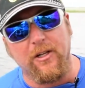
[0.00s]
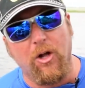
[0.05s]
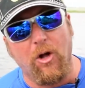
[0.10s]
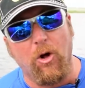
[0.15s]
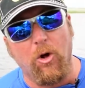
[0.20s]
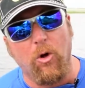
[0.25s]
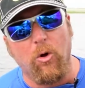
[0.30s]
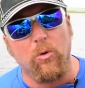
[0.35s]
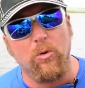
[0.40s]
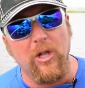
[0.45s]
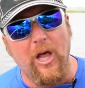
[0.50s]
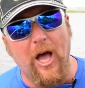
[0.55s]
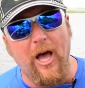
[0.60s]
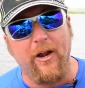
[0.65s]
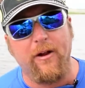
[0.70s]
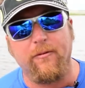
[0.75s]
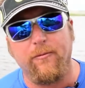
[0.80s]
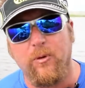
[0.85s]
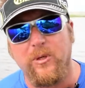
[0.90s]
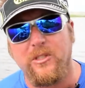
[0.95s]
a whole lot
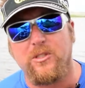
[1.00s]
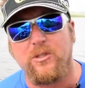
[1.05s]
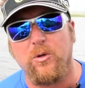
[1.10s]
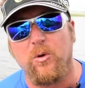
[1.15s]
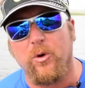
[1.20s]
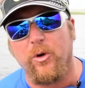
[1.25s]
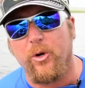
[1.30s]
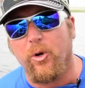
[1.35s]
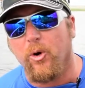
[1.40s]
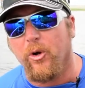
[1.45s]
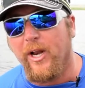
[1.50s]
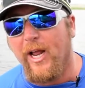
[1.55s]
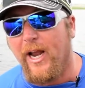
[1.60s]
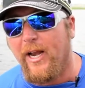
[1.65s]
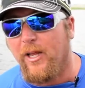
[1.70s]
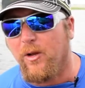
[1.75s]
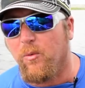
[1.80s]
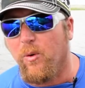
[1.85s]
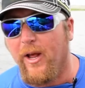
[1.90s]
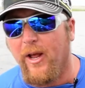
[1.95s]
of what's going on
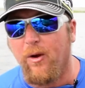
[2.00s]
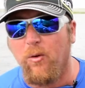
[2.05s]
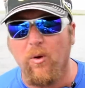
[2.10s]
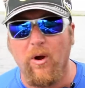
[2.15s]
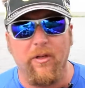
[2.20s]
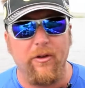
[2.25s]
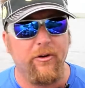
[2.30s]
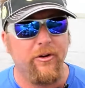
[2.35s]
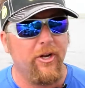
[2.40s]
anyway, whether,